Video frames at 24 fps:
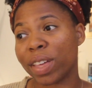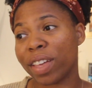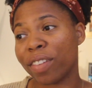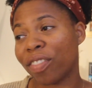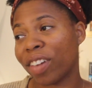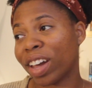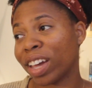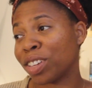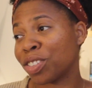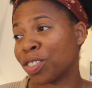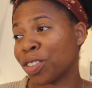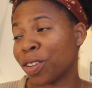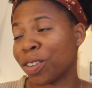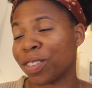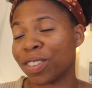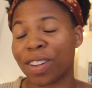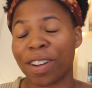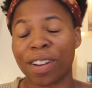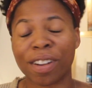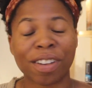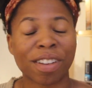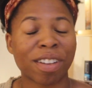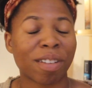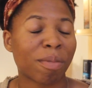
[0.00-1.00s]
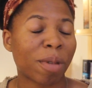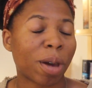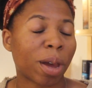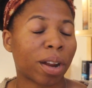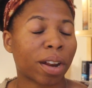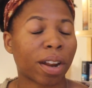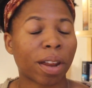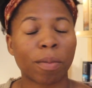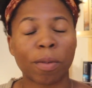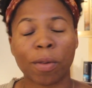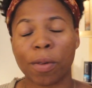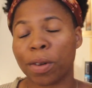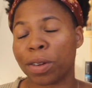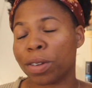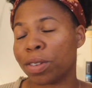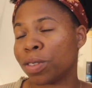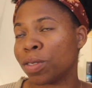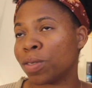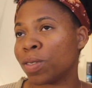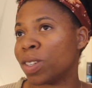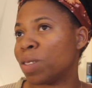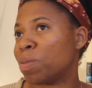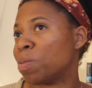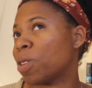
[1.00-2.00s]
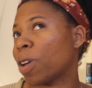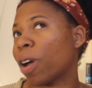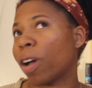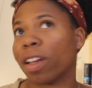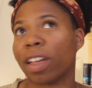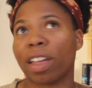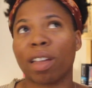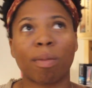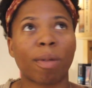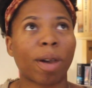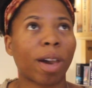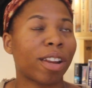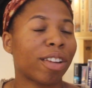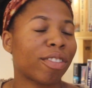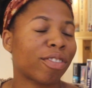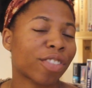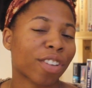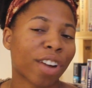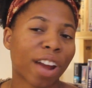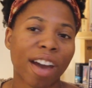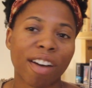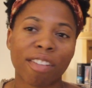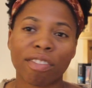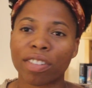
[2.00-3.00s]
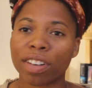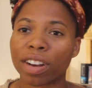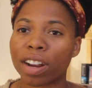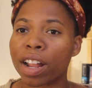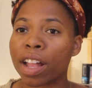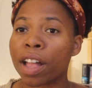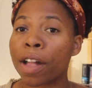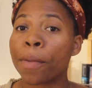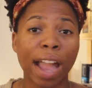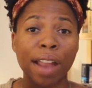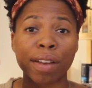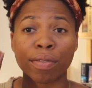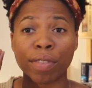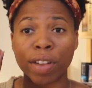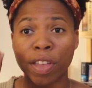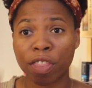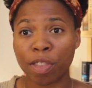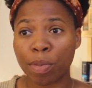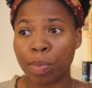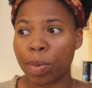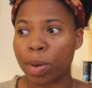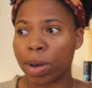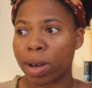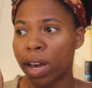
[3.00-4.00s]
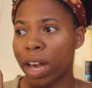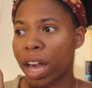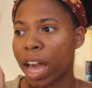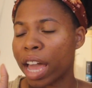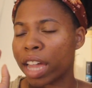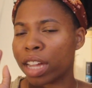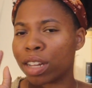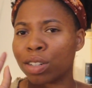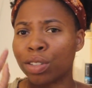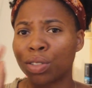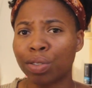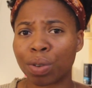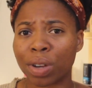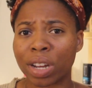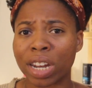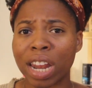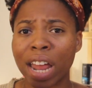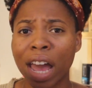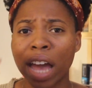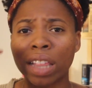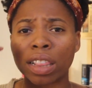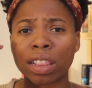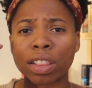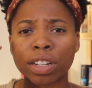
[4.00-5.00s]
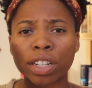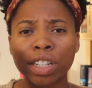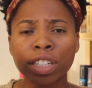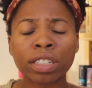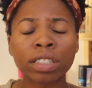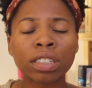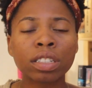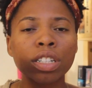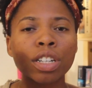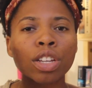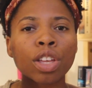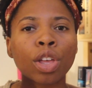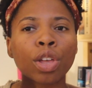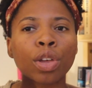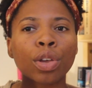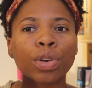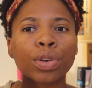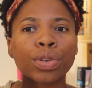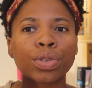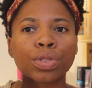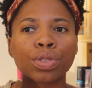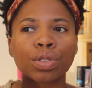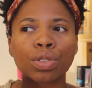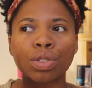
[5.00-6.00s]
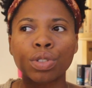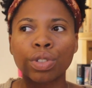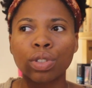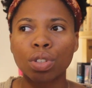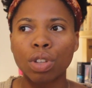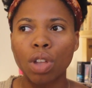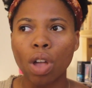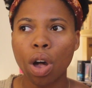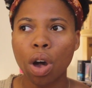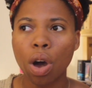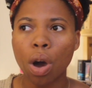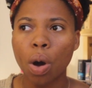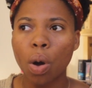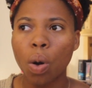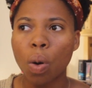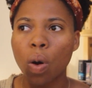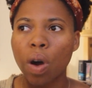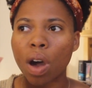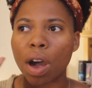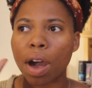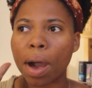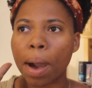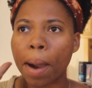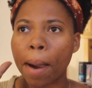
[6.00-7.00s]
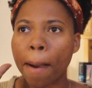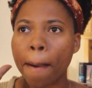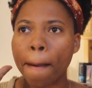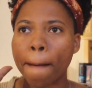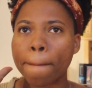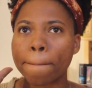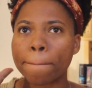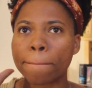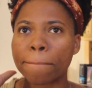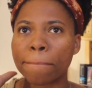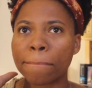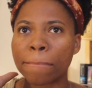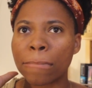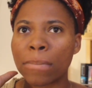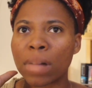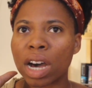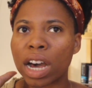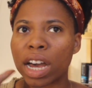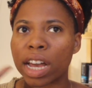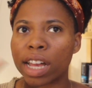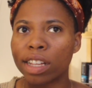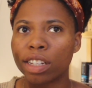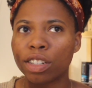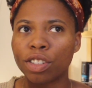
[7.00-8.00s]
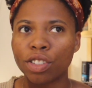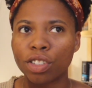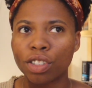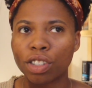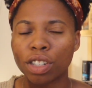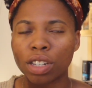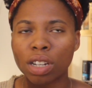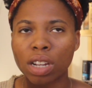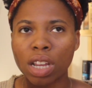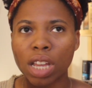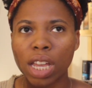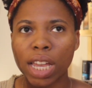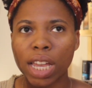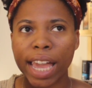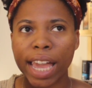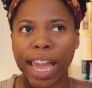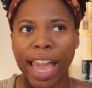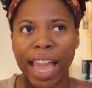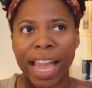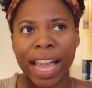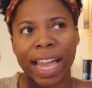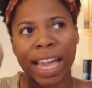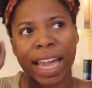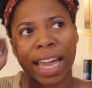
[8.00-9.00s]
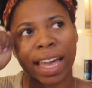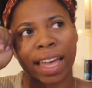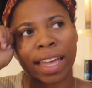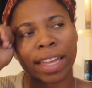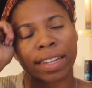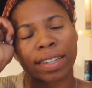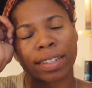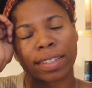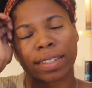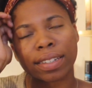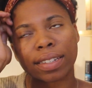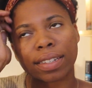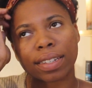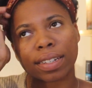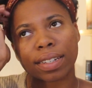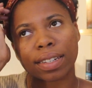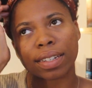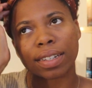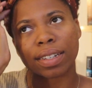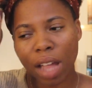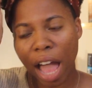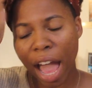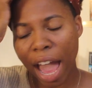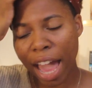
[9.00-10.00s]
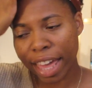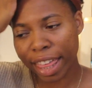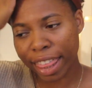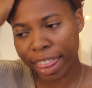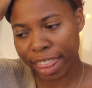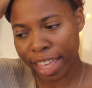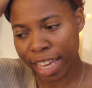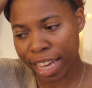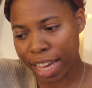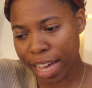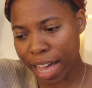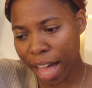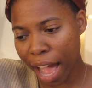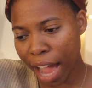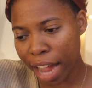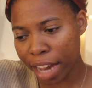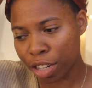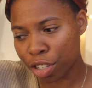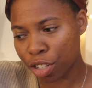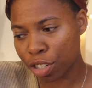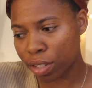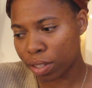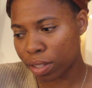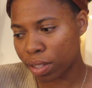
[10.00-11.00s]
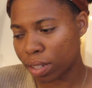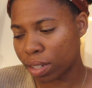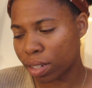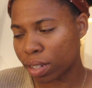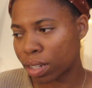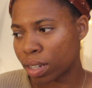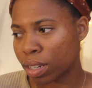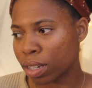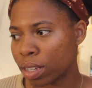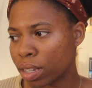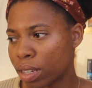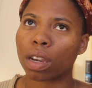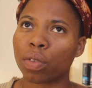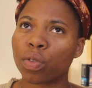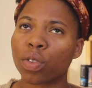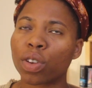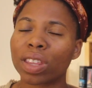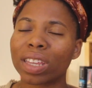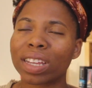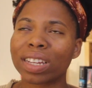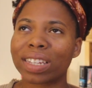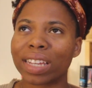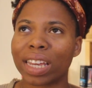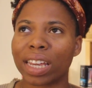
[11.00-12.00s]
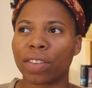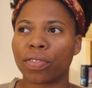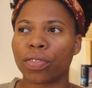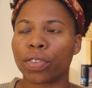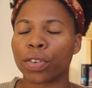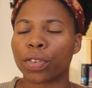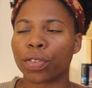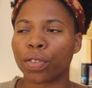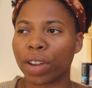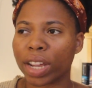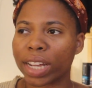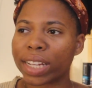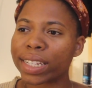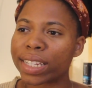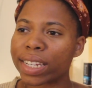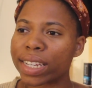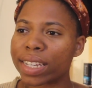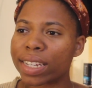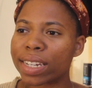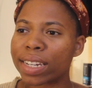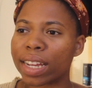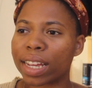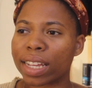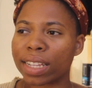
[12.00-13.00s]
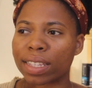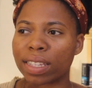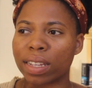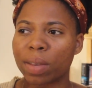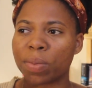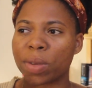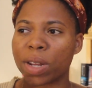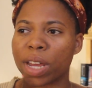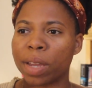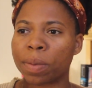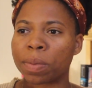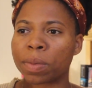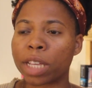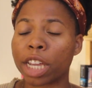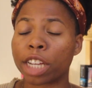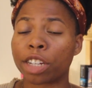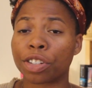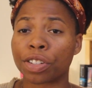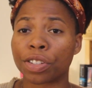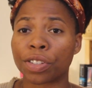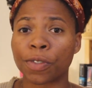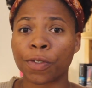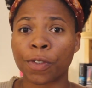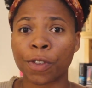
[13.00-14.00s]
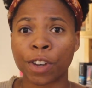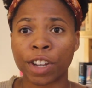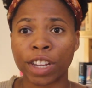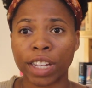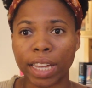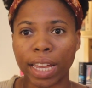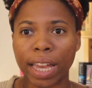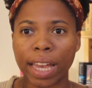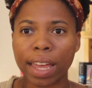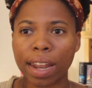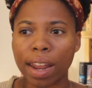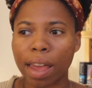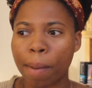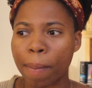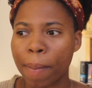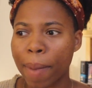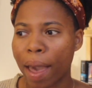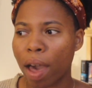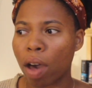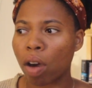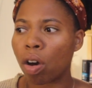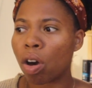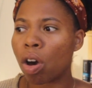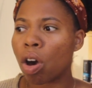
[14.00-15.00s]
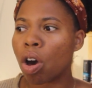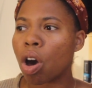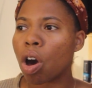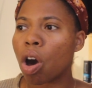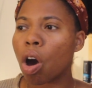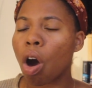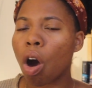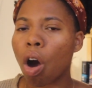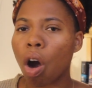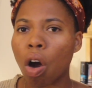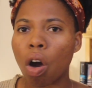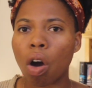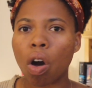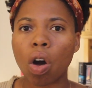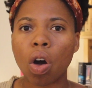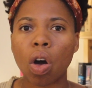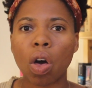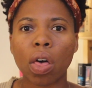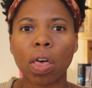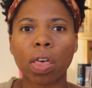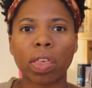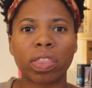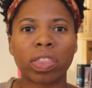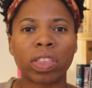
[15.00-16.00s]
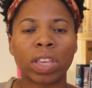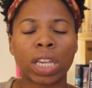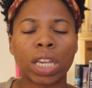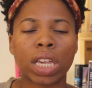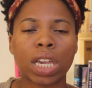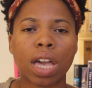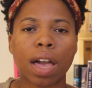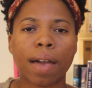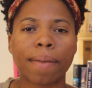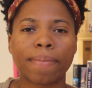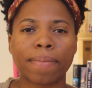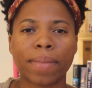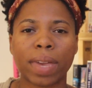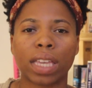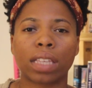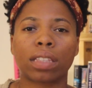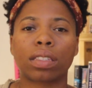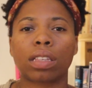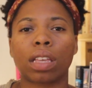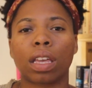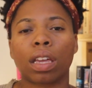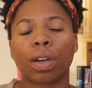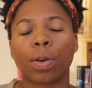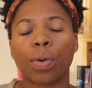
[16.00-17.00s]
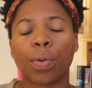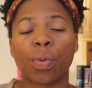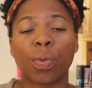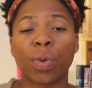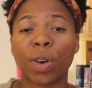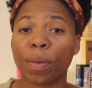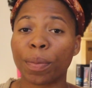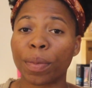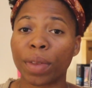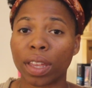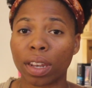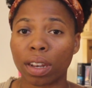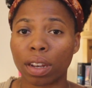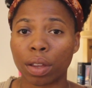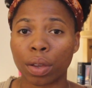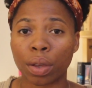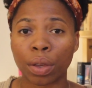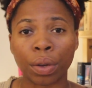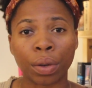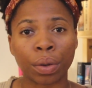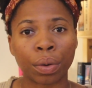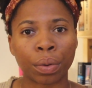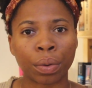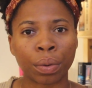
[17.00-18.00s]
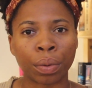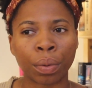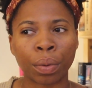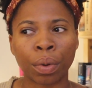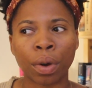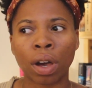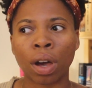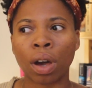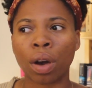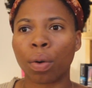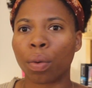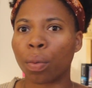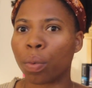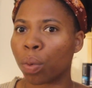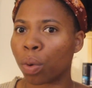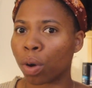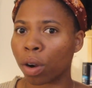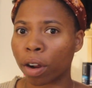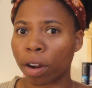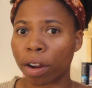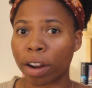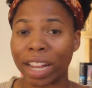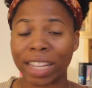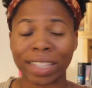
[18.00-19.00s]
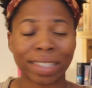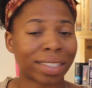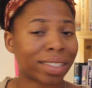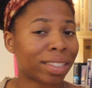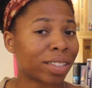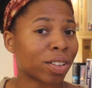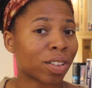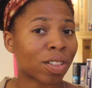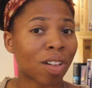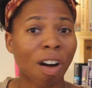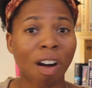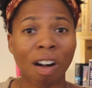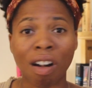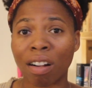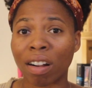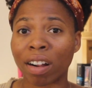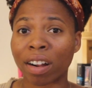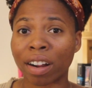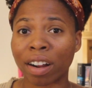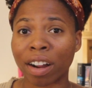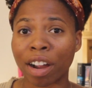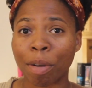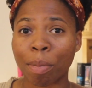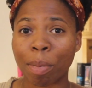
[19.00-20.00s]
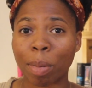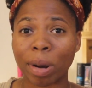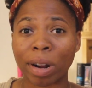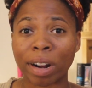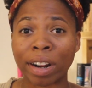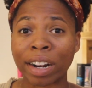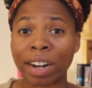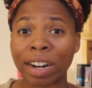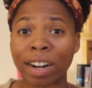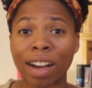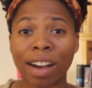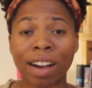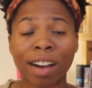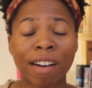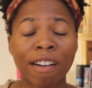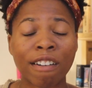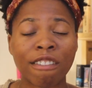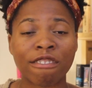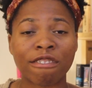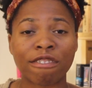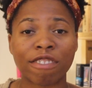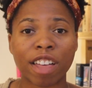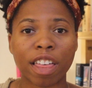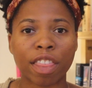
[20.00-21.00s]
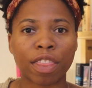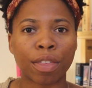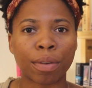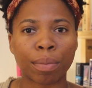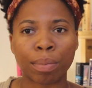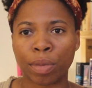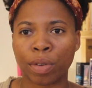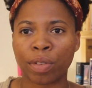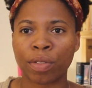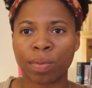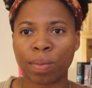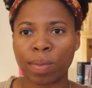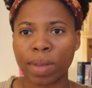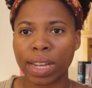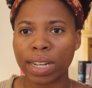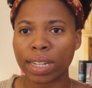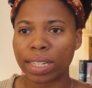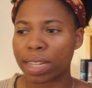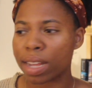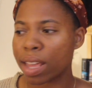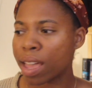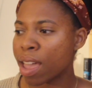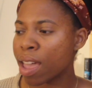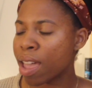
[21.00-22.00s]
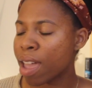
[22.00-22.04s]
If I start talking about it, I'm going to keep talking about it forever. I read the book, I enjoyed it, I learned so much, and I think I just really take for granted, and sometimes I just forget about all the amazing women who were and still are a part of the movement.